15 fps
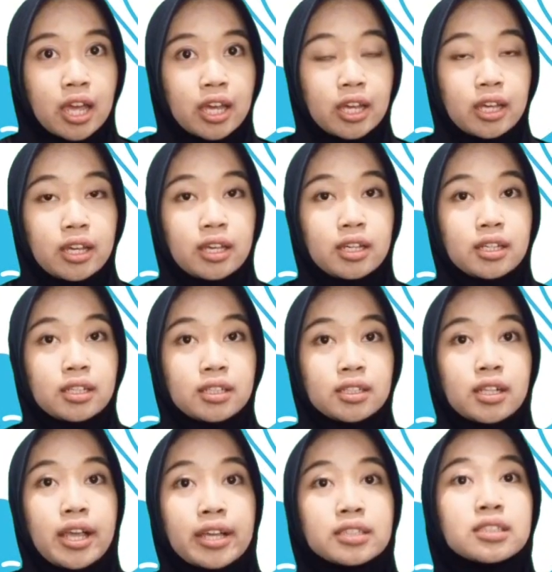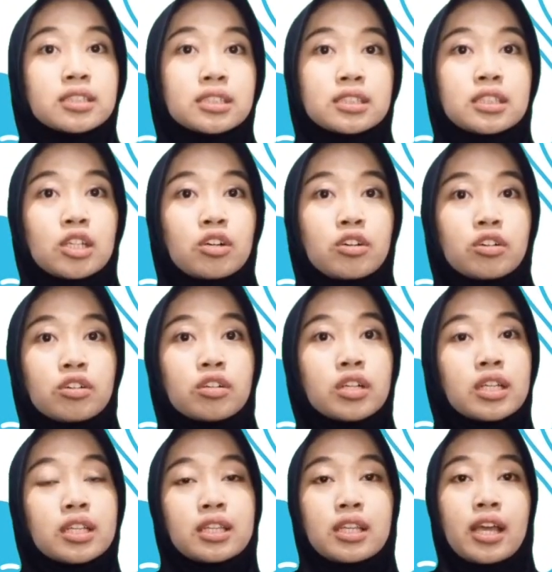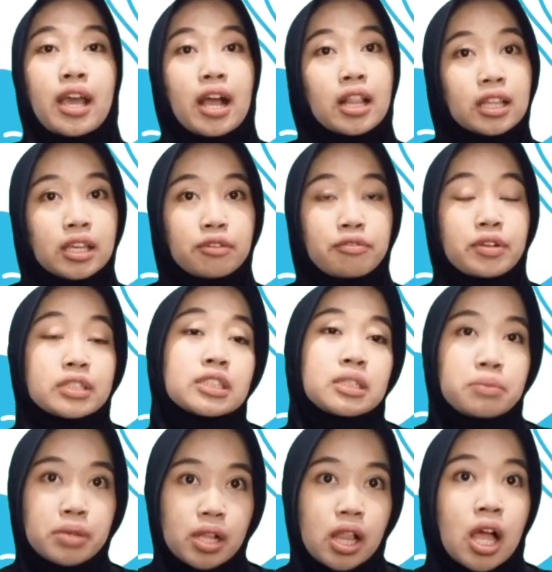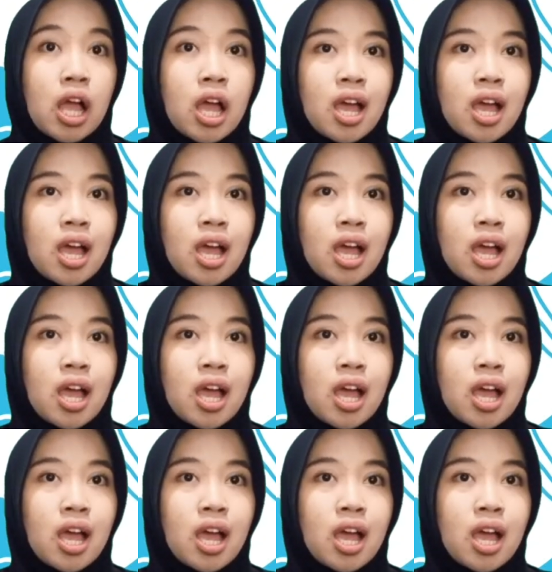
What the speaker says: and less theoretically flexible,